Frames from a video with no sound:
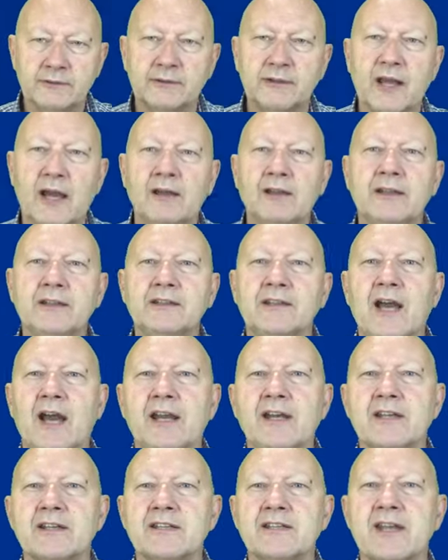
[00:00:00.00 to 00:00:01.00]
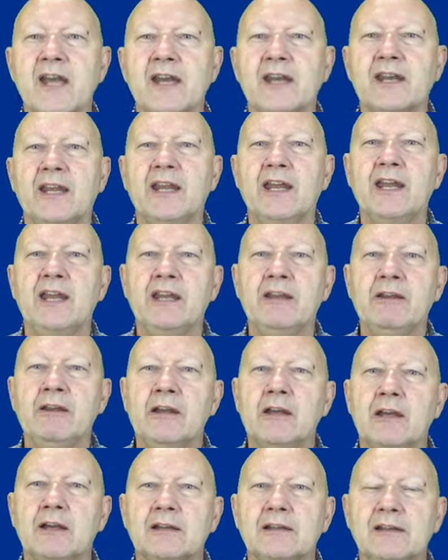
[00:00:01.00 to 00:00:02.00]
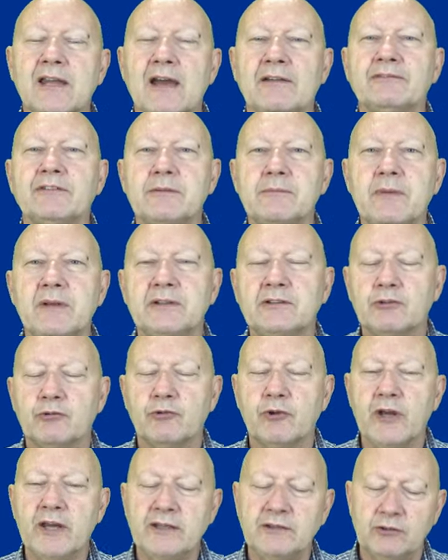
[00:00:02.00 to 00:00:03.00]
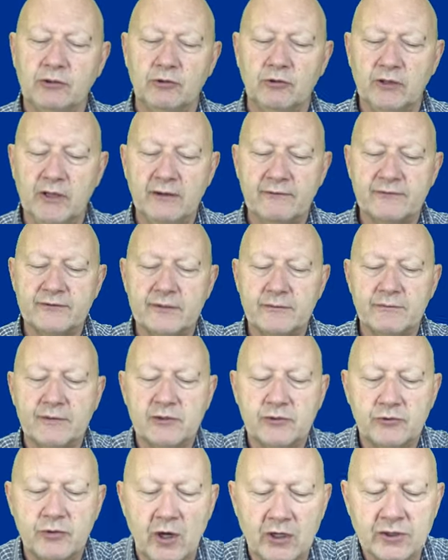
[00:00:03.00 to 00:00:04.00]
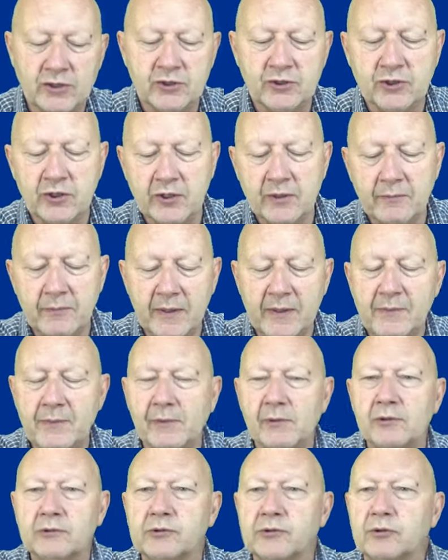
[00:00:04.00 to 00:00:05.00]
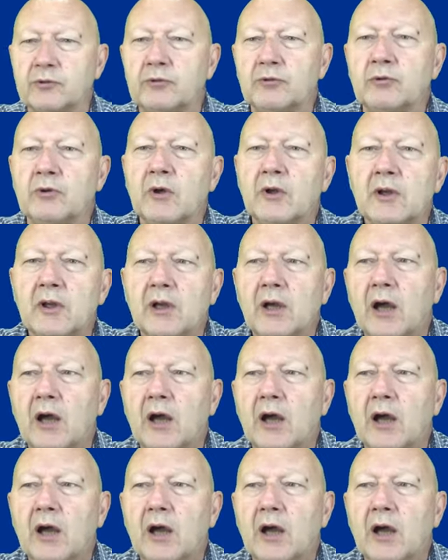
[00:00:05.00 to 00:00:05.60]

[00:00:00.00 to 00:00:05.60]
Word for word: telling Titus that he left him in Crete to give some instructions to the people to